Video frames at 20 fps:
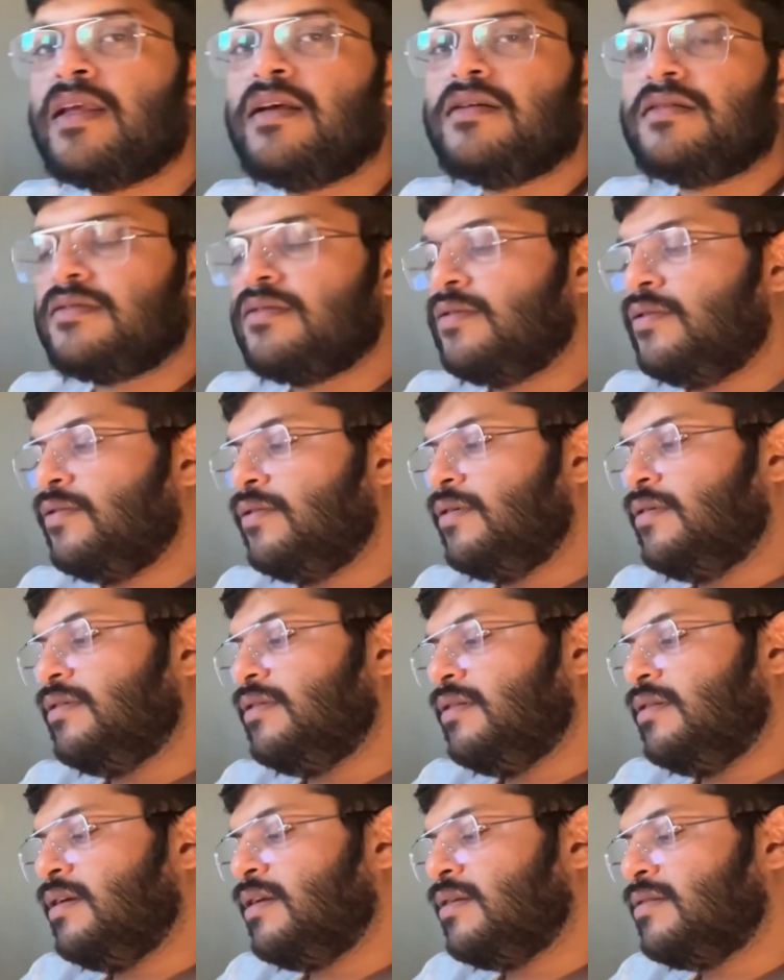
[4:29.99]
So
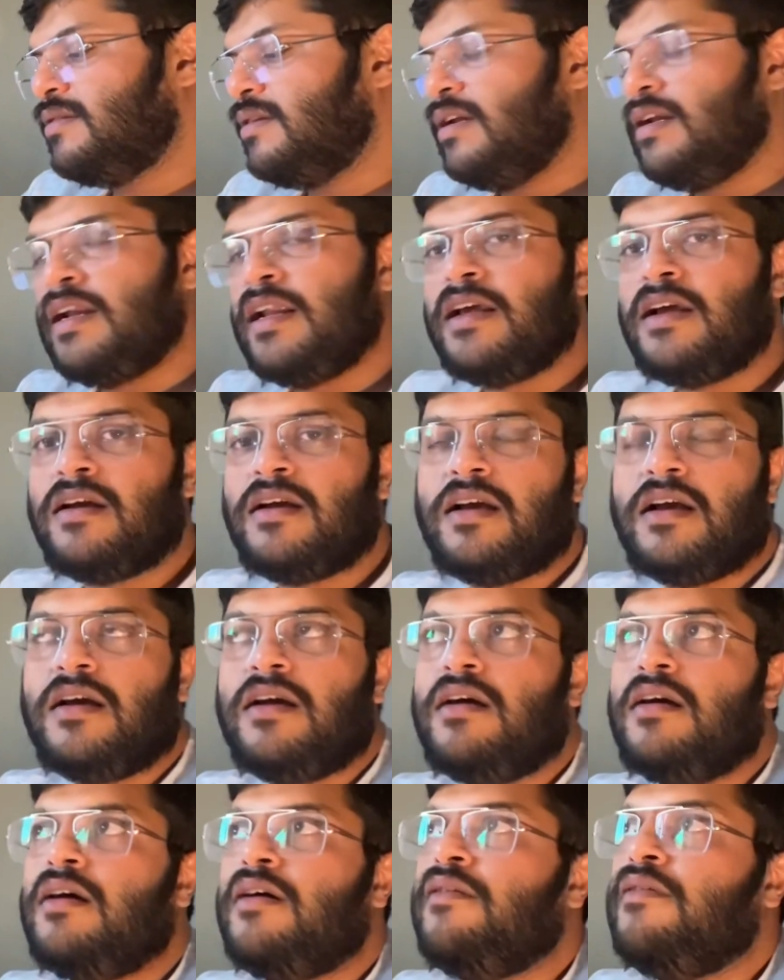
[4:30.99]
there is like
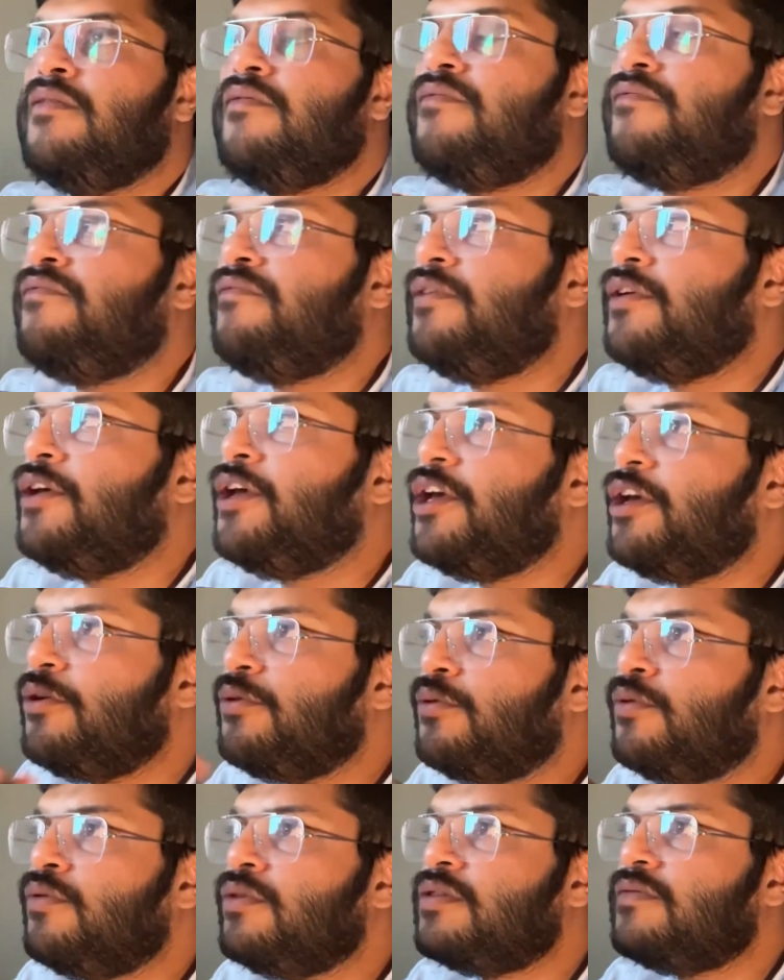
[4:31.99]

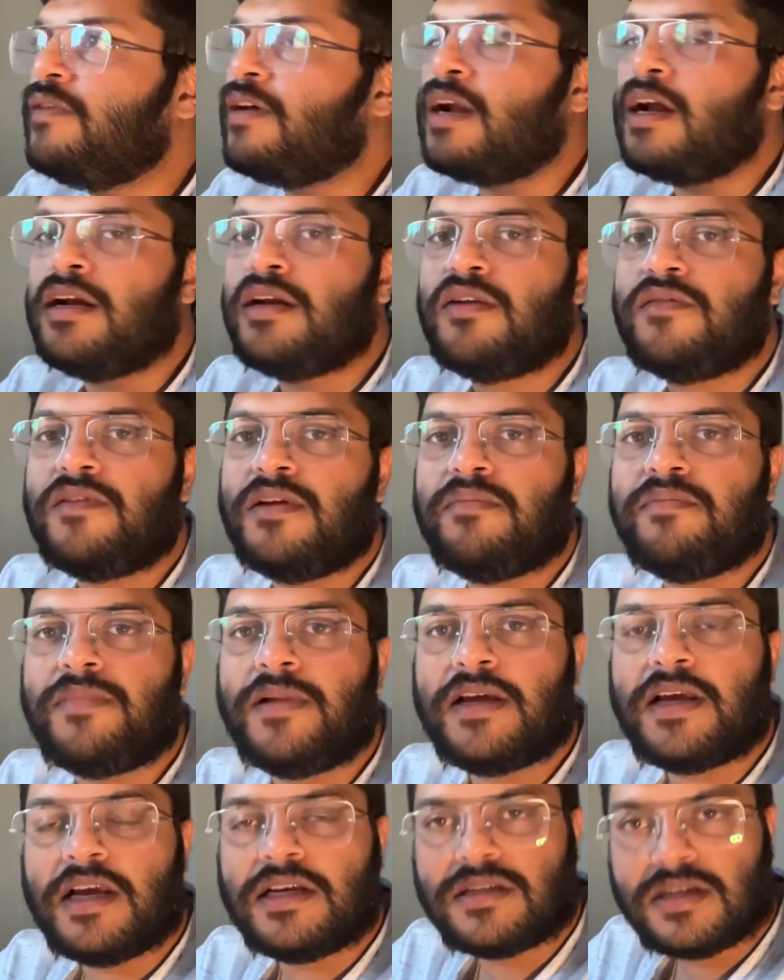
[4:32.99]
huge variety of
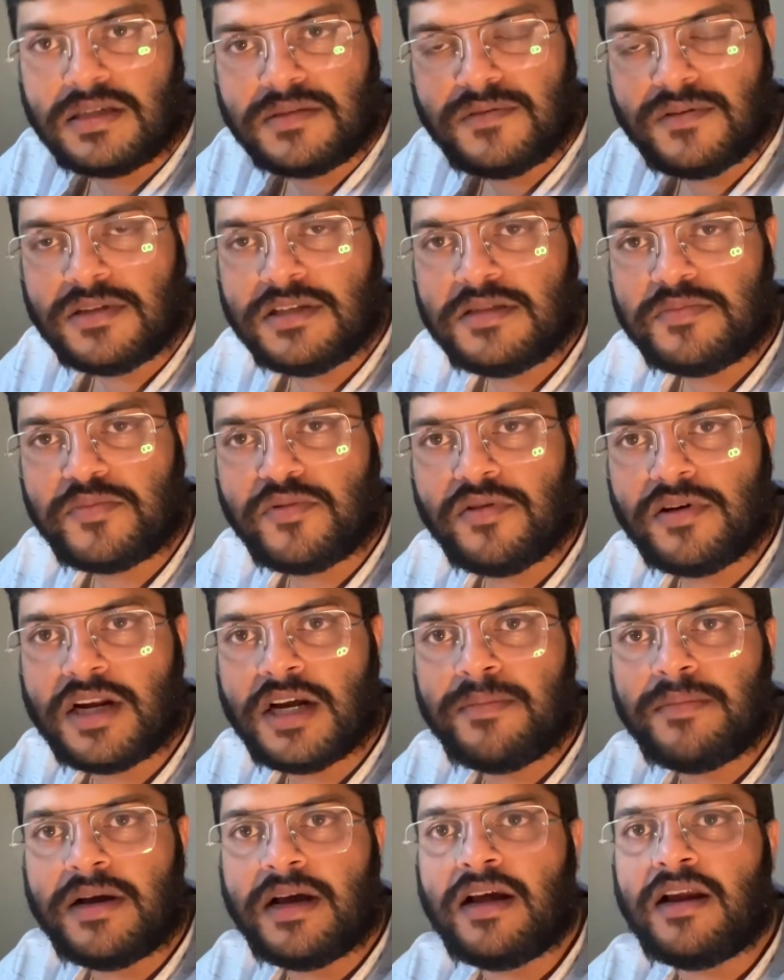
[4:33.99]
implications for this
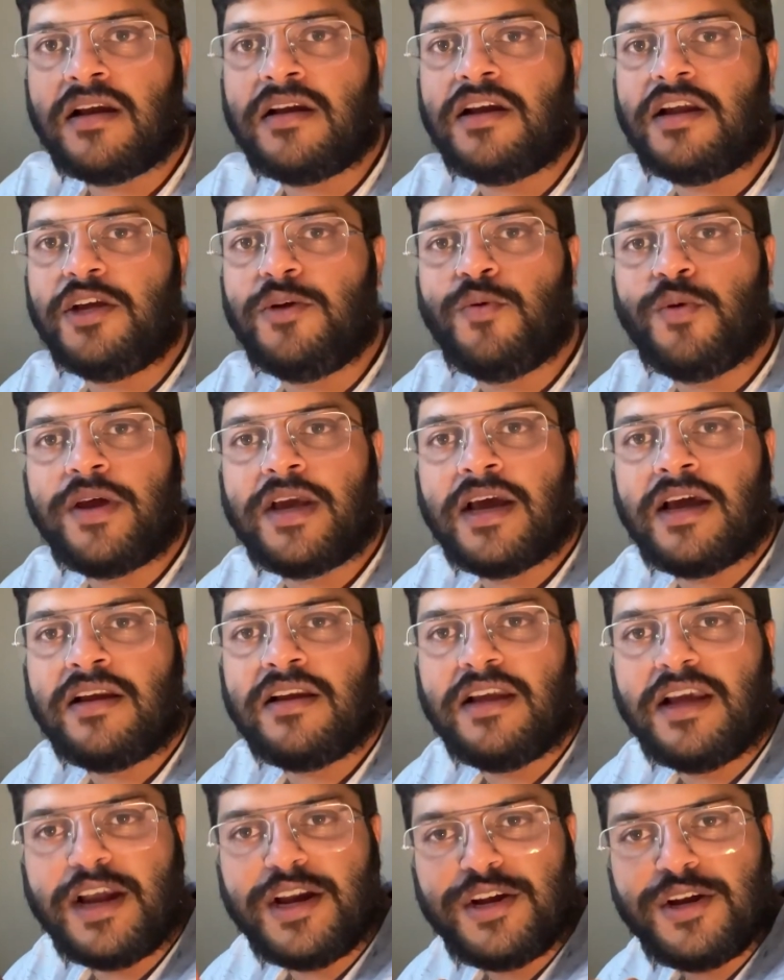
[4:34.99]
program, and you
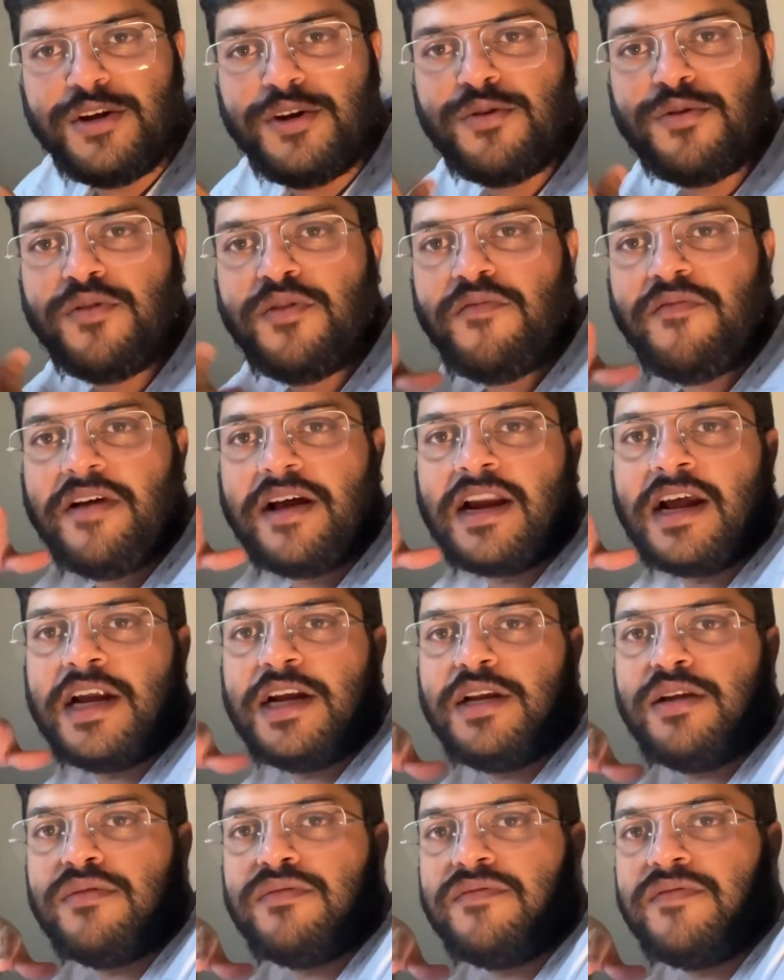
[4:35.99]
can get into
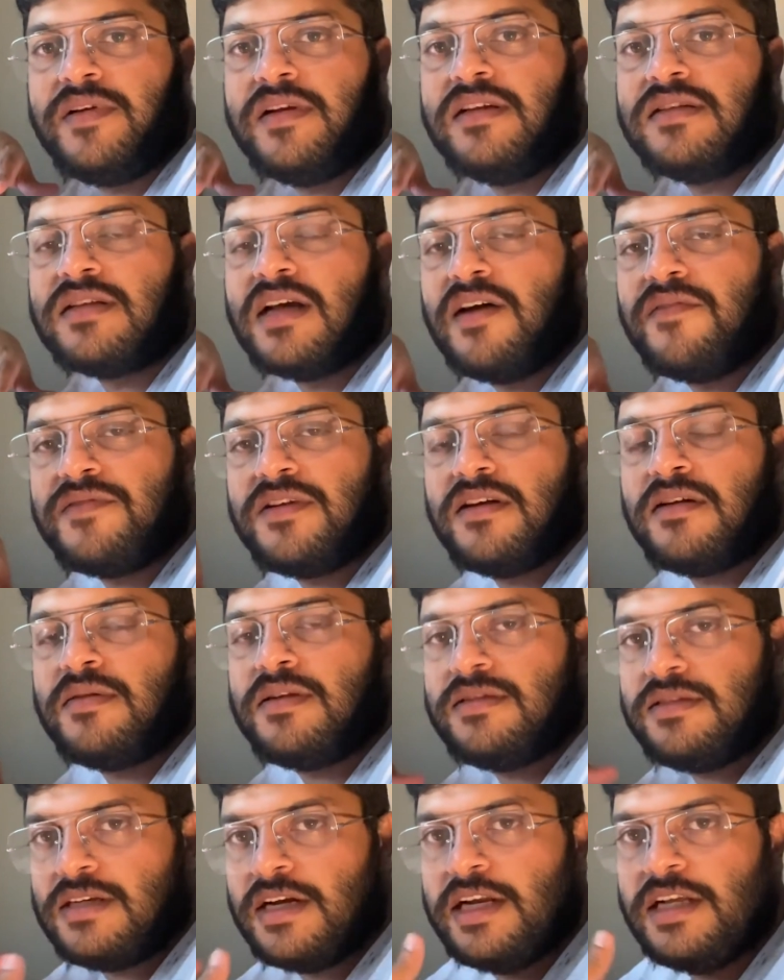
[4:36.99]
variety of fields after
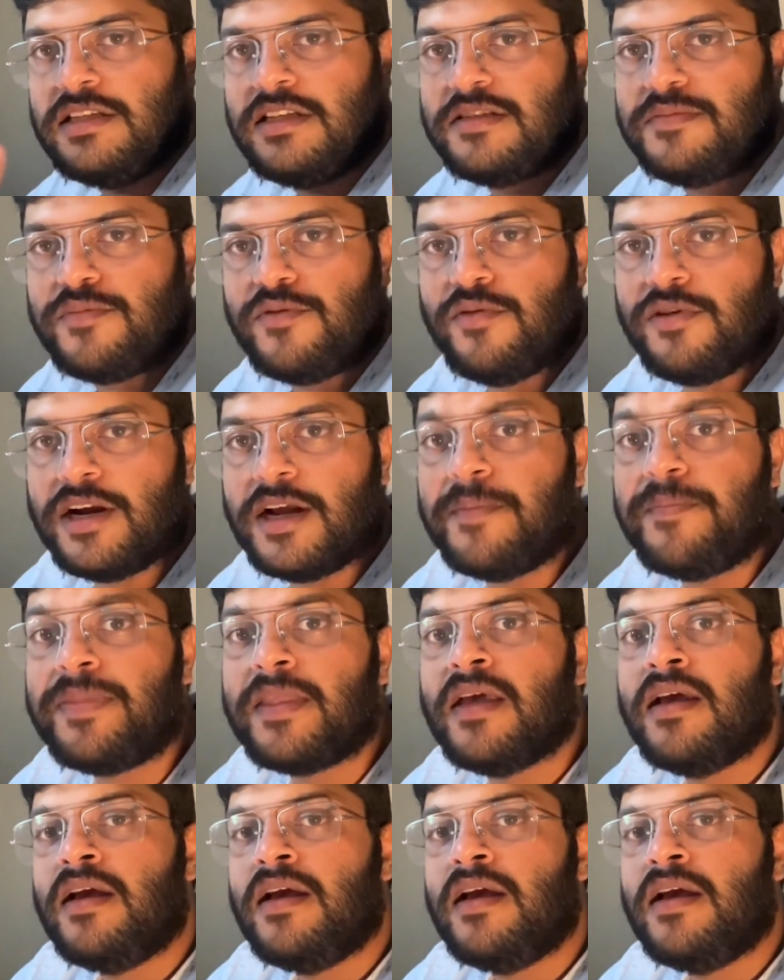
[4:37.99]
studying this program.